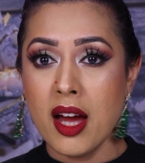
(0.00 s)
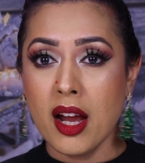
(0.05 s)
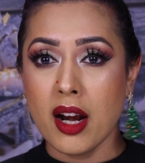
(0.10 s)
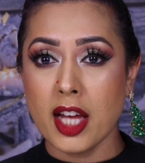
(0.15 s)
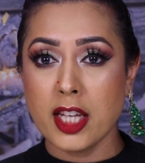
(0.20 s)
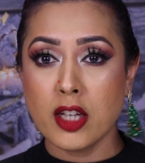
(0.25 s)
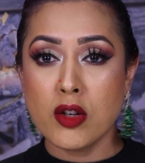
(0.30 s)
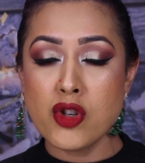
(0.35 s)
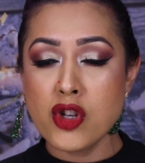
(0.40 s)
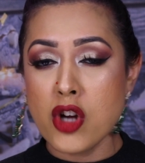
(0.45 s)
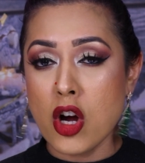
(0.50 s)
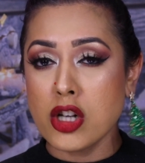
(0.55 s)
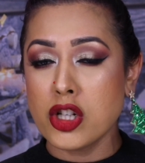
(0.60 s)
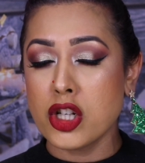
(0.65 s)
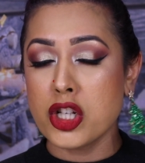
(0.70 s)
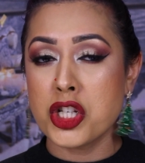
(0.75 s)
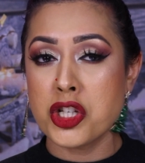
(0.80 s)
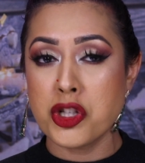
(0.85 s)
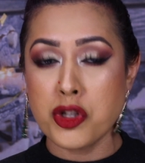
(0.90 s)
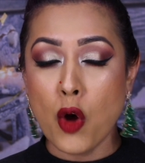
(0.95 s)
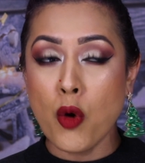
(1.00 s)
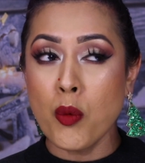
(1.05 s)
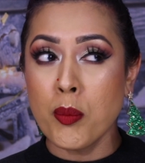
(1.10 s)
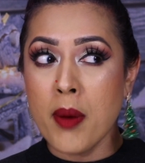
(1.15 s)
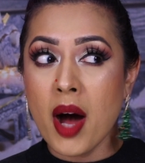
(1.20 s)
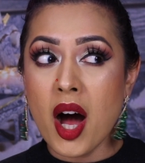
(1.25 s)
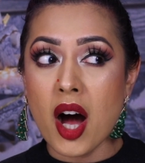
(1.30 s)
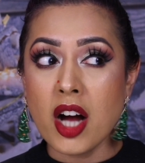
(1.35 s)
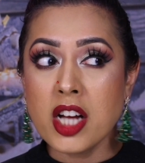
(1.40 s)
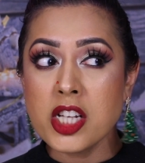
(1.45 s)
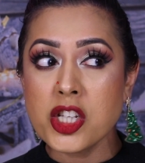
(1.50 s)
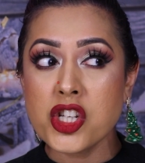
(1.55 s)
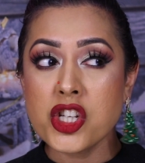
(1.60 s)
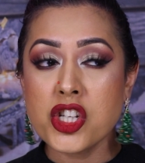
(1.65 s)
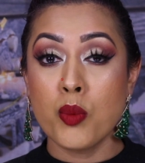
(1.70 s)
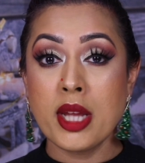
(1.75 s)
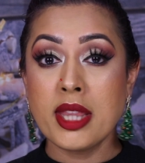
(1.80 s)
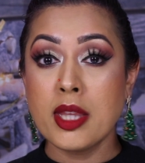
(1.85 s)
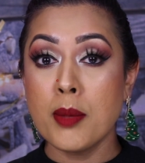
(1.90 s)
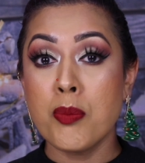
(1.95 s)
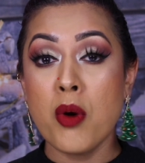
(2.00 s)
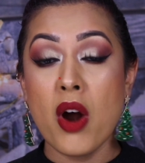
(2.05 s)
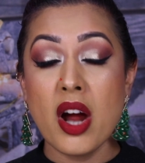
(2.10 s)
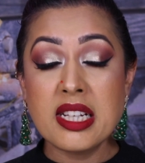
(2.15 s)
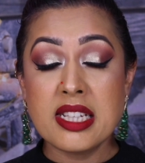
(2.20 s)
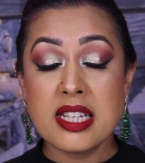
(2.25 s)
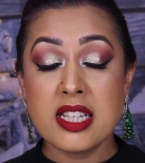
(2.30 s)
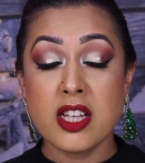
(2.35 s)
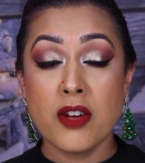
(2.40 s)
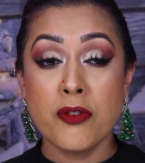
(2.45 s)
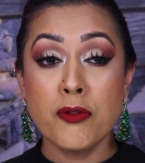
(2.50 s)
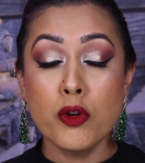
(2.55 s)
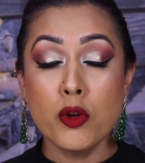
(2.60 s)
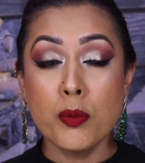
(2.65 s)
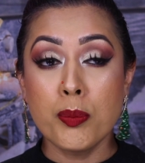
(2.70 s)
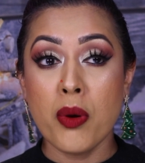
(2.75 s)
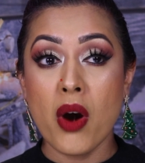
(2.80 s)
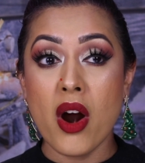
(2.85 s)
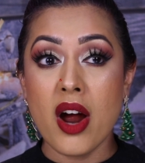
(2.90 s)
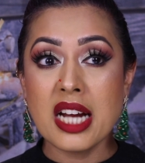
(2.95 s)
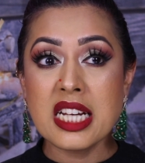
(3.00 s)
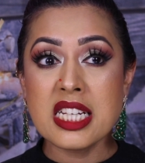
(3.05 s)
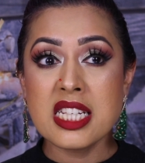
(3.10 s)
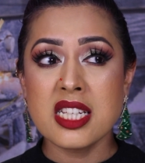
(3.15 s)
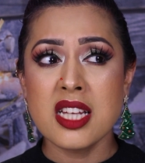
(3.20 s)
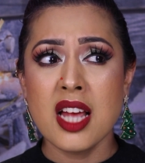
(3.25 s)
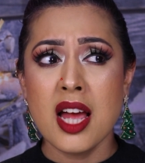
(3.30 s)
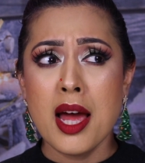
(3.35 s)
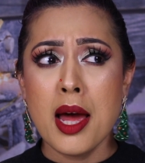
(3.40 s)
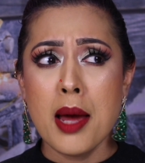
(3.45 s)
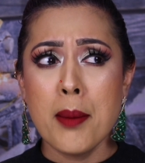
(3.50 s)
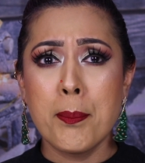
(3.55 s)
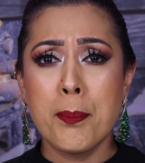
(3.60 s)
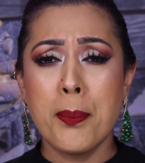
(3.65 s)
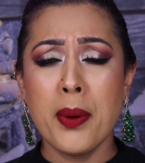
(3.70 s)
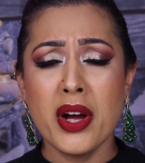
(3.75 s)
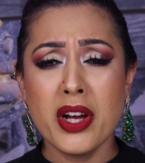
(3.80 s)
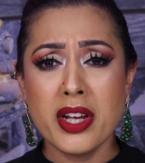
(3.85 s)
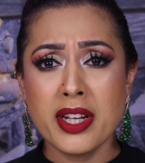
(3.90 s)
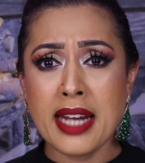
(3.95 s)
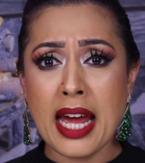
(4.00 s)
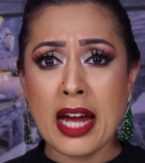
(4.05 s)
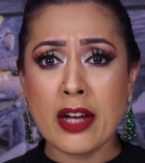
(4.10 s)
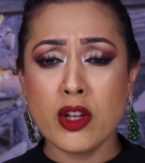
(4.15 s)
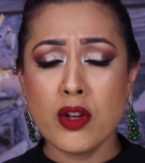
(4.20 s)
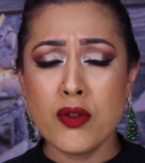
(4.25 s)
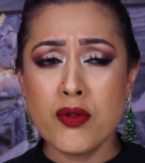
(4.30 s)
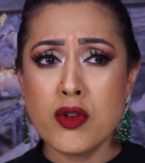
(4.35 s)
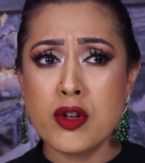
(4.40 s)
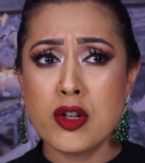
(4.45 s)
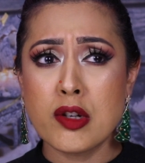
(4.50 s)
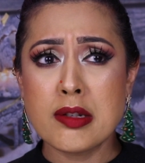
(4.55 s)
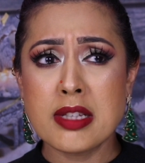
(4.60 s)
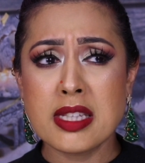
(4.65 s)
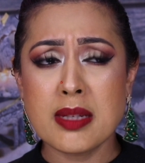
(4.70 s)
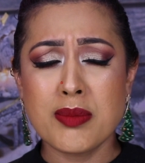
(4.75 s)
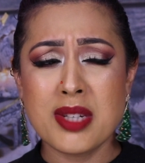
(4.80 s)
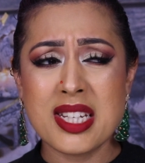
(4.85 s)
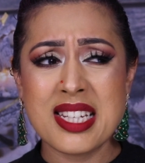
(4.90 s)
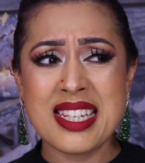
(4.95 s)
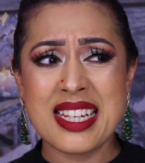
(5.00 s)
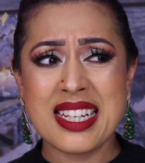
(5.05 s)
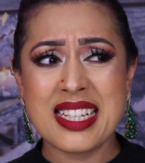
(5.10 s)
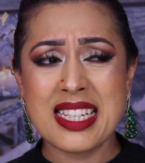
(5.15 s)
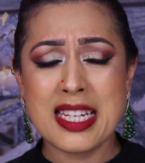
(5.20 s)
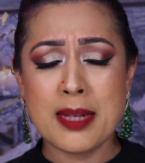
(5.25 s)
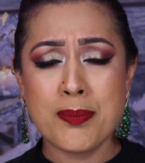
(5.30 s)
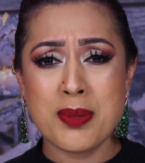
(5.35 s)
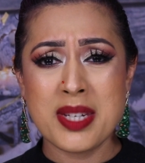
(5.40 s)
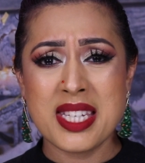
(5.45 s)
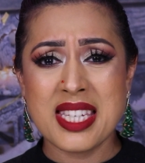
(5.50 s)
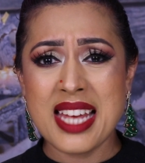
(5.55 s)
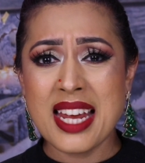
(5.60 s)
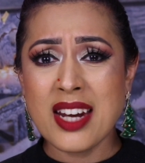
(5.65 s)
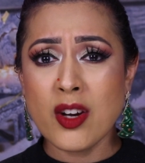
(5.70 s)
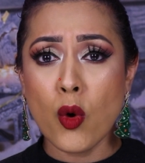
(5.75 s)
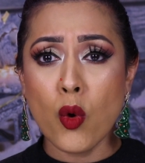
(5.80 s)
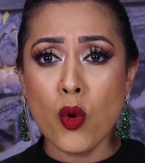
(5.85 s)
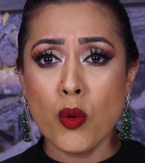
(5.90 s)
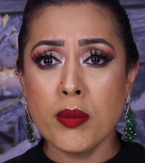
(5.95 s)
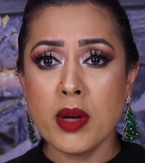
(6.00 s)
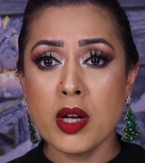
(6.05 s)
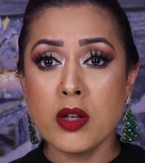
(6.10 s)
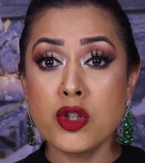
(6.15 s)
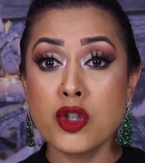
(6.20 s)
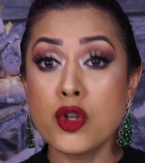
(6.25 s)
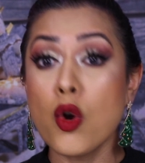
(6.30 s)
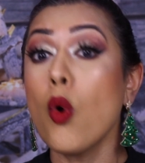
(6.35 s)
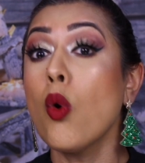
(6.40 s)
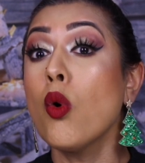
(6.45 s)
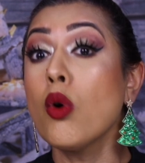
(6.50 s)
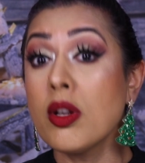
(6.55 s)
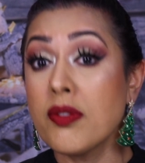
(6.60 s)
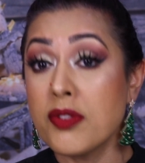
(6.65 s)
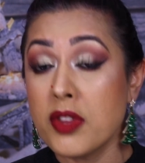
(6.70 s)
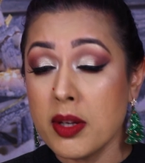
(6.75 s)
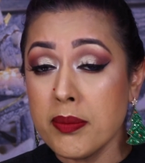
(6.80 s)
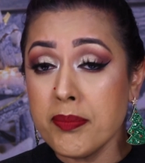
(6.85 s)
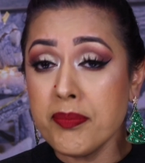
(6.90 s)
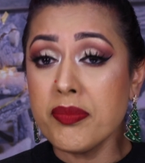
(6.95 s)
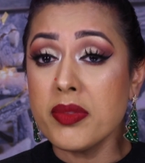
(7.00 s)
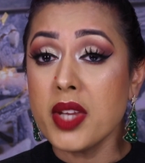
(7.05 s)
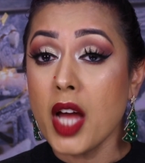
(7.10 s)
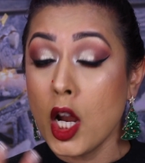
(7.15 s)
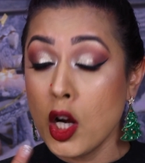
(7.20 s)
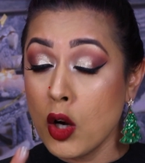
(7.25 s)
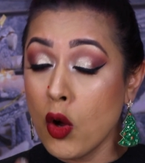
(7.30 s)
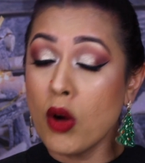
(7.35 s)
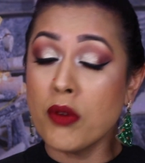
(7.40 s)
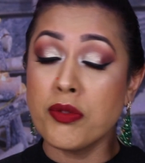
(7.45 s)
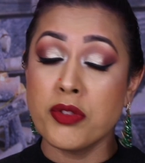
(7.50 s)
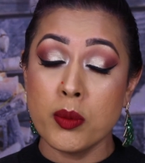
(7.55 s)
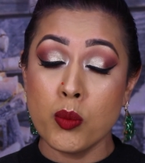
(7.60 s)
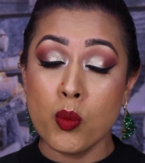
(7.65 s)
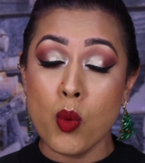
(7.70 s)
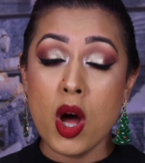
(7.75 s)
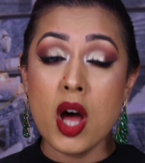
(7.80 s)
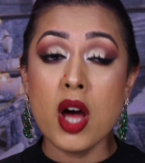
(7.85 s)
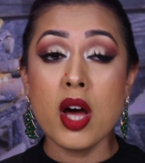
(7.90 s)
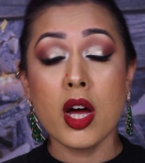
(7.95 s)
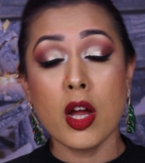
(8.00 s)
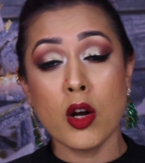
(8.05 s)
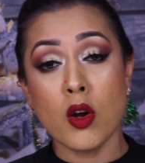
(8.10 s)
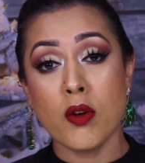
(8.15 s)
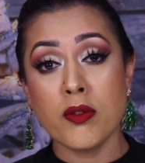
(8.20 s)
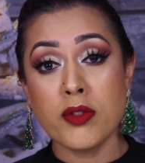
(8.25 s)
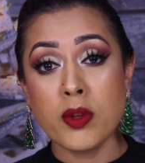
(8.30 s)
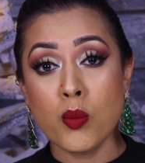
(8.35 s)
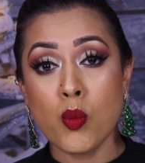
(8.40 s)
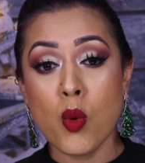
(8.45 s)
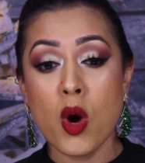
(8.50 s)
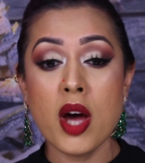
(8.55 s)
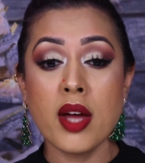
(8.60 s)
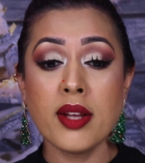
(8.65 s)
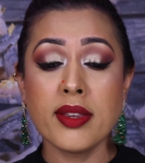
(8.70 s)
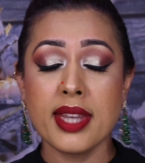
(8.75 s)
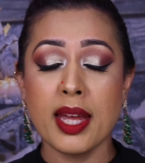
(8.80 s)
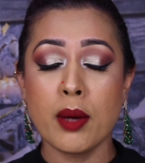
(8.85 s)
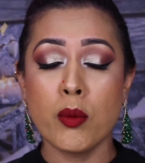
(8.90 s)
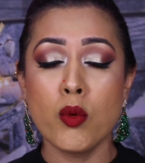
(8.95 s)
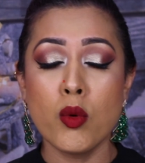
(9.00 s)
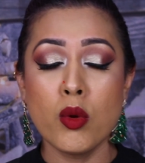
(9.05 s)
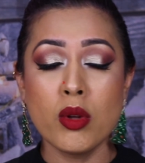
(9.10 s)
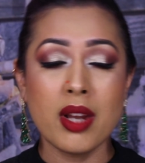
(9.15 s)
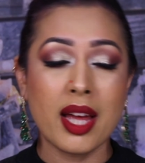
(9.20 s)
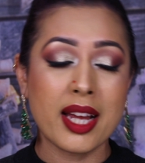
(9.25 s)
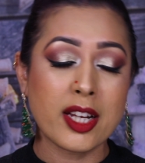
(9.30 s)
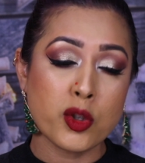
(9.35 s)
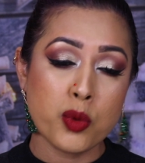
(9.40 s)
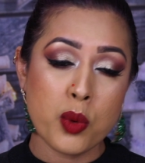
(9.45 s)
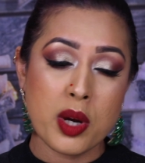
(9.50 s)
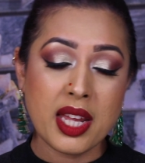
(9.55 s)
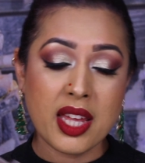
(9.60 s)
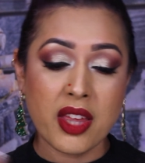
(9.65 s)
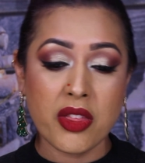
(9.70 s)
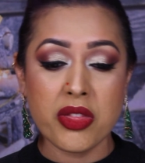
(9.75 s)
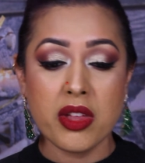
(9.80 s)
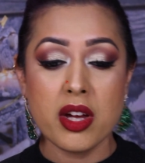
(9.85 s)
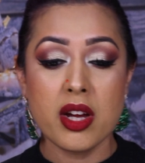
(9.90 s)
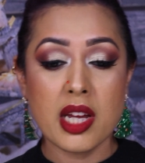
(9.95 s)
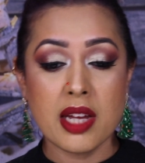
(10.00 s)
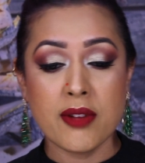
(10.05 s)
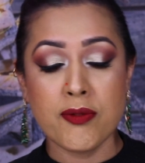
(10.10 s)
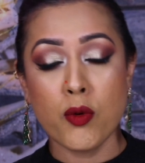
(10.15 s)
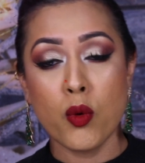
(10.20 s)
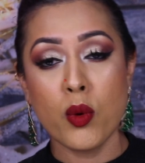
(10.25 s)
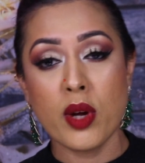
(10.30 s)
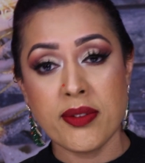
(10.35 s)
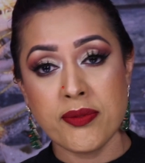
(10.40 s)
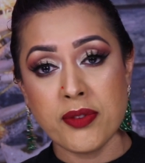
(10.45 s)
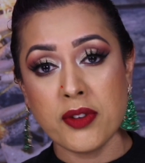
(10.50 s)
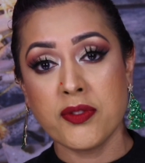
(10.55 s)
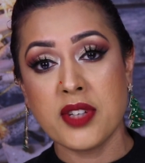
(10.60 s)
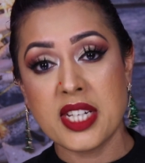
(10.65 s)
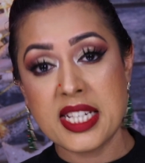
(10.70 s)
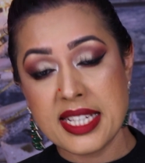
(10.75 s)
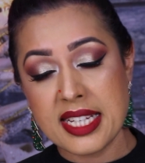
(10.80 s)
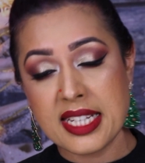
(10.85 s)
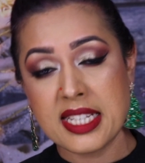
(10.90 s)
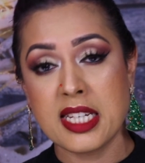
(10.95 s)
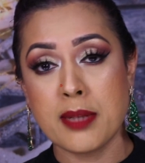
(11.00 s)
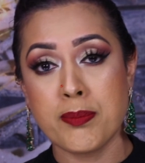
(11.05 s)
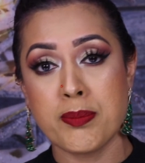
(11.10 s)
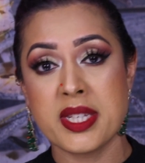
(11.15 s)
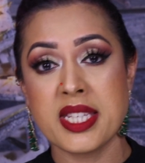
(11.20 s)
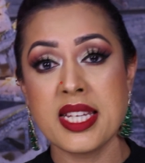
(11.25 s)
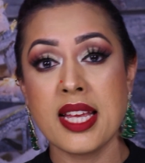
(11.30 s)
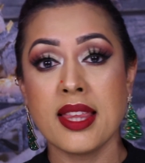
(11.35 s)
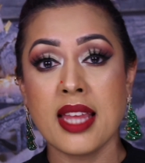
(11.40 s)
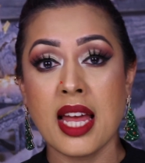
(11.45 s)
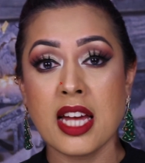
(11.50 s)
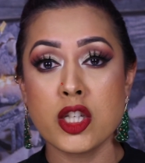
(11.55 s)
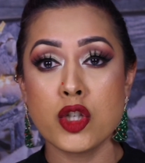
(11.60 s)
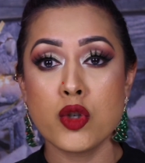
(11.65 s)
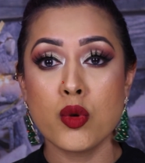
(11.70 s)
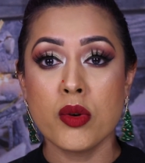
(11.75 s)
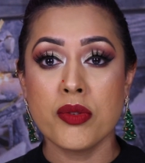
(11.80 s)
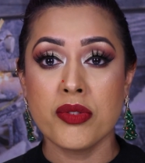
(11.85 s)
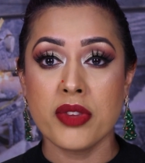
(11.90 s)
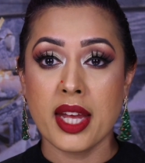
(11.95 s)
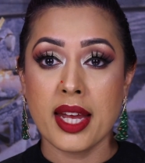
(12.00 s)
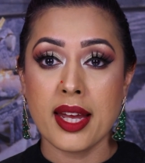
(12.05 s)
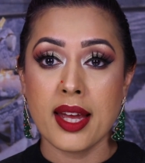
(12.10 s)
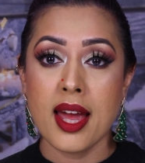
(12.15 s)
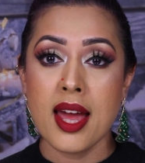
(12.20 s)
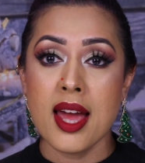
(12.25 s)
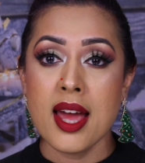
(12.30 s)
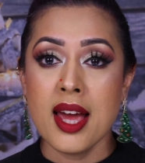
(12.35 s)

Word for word: Like, you charge us so much when the prices are full price, but now you've reduced them to 60% almost. Not all of them. A lot of them were, a lot of them weren't. They were all like 20, 30, 40, 50, 60%, that sort of thing.